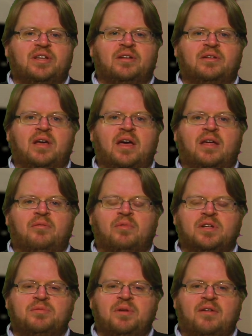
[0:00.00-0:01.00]

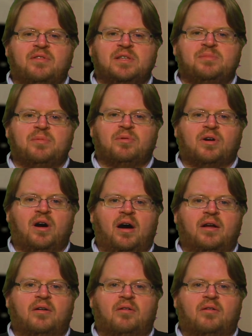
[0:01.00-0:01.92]
and once we have these people caught,